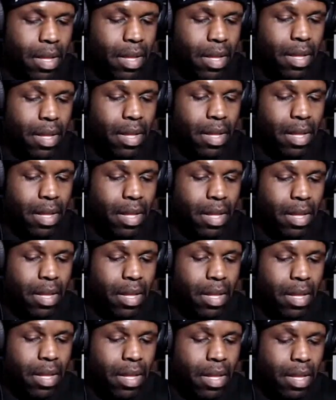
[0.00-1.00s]

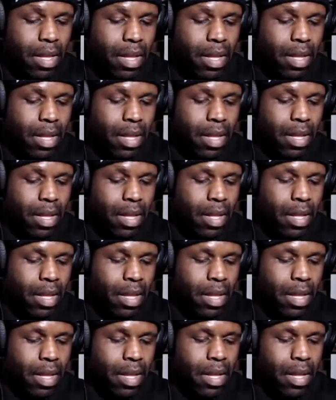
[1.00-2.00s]

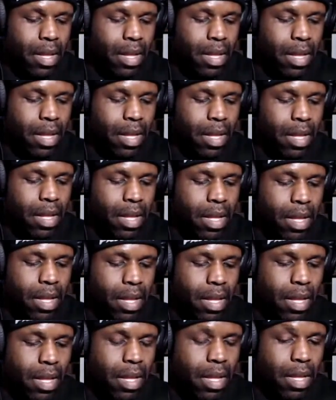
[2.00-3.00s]

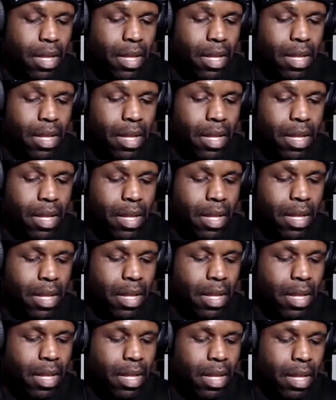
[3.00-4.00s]

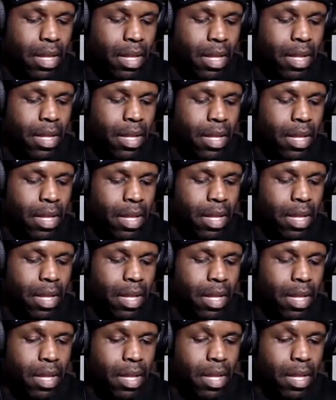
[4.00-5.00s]

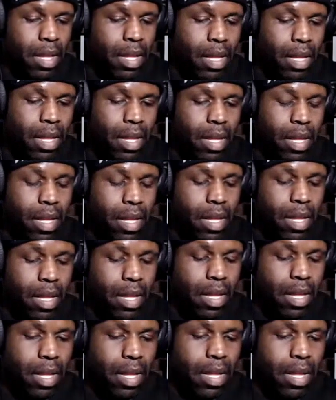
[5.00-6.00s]

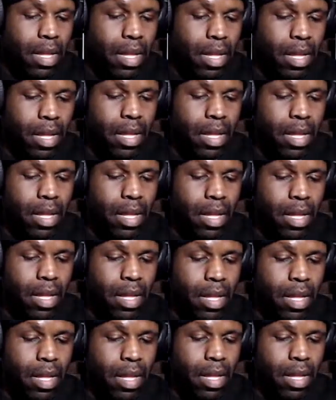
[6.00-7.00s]

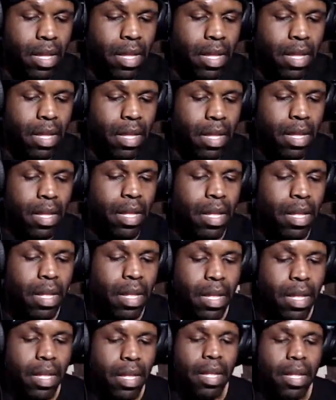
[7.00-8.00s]
(not speaking)